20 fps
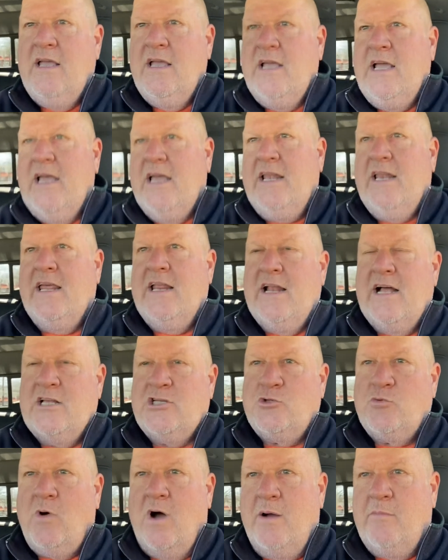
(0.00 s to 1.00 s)
And then I
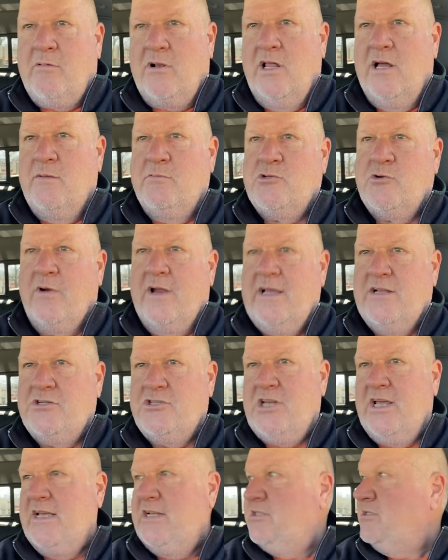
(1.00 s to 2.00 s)
swapped clubs around,
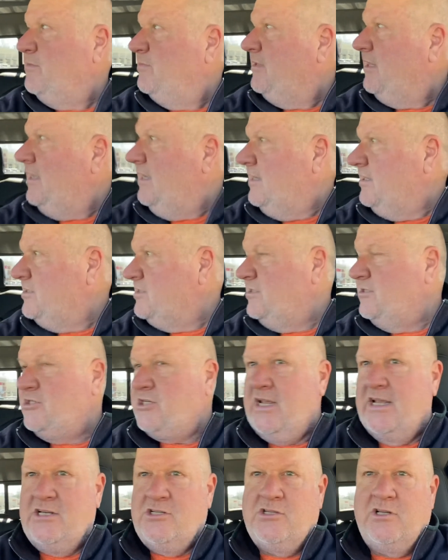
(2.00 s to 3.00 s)
changed some things,
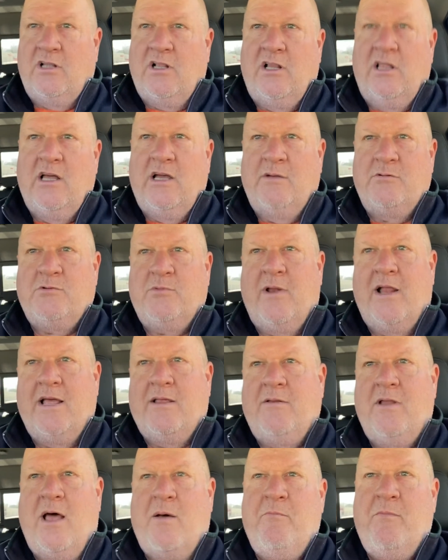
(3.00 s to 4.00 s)
changed the clubs,
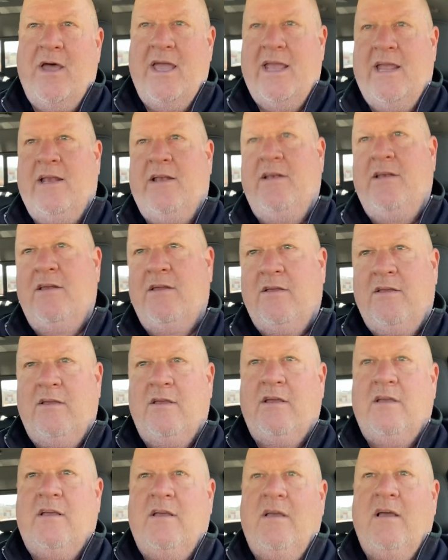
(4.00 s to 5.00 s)
but
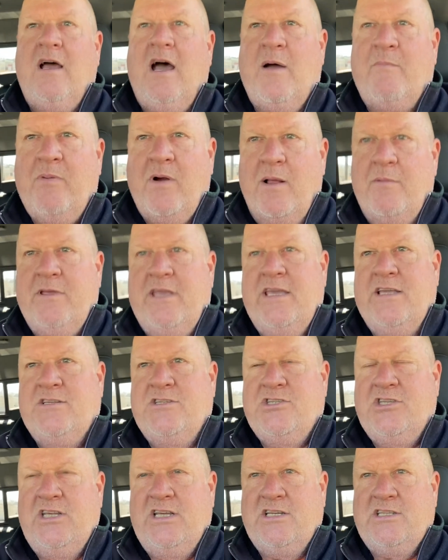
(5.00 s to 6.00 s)
I probably hit
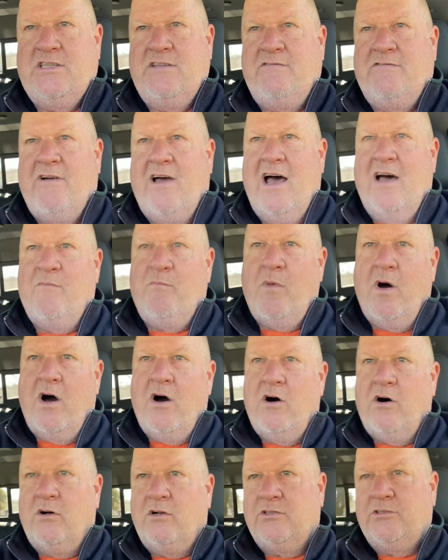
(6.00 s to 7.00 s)
65
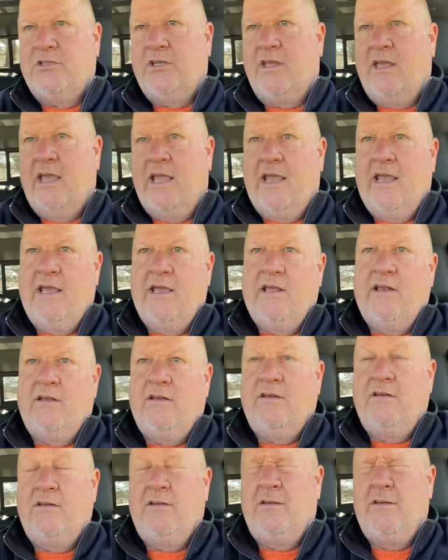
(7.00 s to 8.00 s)
balls, and
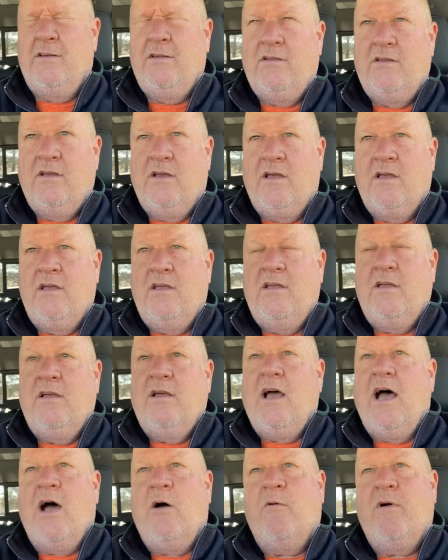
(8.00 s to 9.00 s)

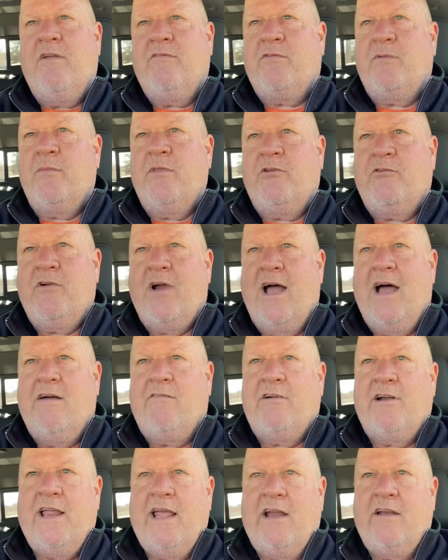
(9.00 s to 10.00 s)
I went from the
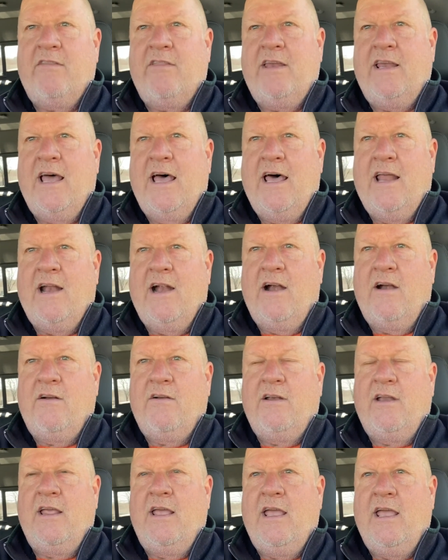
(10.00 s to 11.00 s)
driver down to the
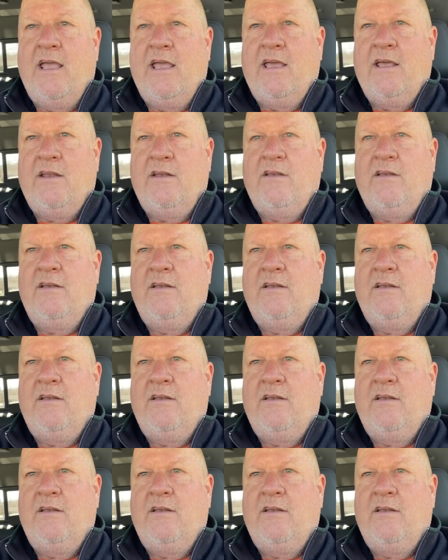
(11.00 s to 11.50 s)
9-iron and